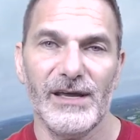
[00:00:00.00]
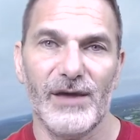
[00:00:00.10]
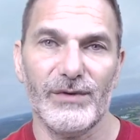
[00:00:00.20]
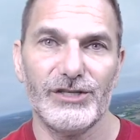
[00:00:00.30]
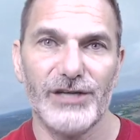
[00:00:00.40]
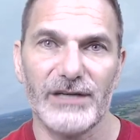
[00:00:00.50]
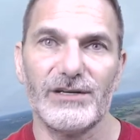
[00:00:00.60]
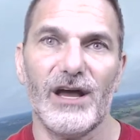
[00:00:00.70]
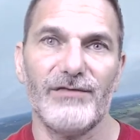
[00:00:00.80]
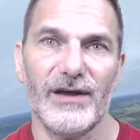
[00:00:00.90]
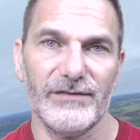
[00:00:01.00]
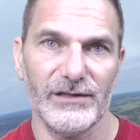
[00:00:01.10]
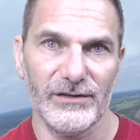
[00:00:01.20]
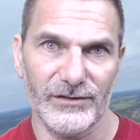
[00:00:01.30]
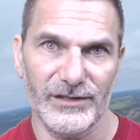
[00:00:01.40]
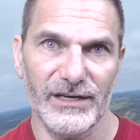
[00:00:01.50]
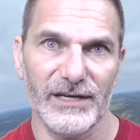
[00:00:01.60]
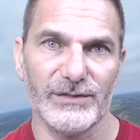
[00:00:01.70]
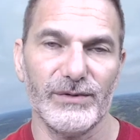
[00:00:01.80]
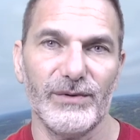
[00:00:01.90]
And we checked off every little
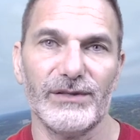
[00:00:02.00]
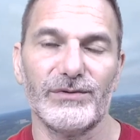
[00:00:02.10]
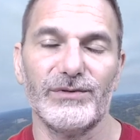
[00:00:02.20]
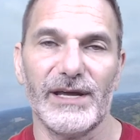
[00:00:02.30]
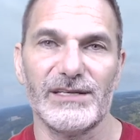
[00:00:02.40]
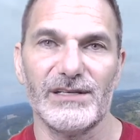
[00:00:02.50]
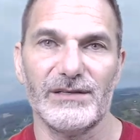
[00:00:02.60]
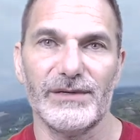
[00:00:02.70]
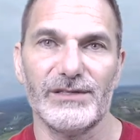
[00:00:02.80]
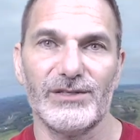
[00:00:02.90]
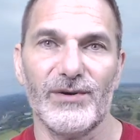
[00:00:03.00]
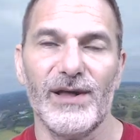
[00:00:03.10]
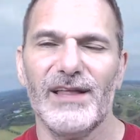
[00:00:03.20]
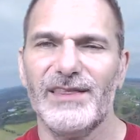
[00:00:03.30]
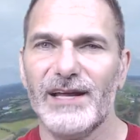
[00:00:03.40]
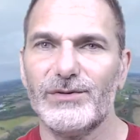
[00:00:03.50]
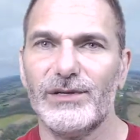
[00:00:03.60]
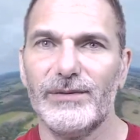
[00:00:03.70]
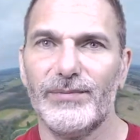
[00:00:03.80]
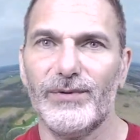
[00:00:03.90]
thing as we went through that syllabus. So that's
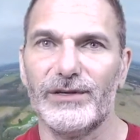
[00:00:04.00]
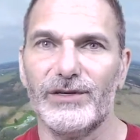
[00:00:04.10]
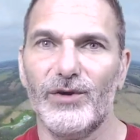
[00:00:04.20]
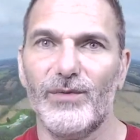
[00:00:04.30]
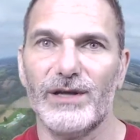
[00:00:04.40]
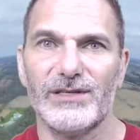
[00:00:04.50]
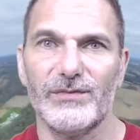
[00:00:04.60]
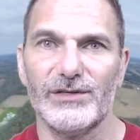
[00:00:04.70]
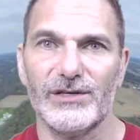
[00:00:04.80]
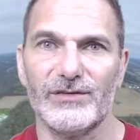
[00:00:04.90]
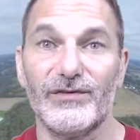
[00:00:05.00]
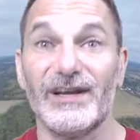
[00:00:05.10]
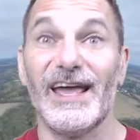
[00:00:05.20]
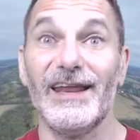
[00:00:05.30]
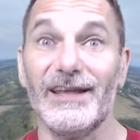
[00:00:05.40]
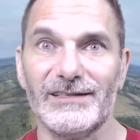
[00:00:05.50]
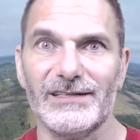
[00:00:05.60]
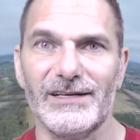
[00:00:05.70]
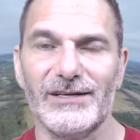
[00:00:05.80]
really important. You don't want someone just forgetting to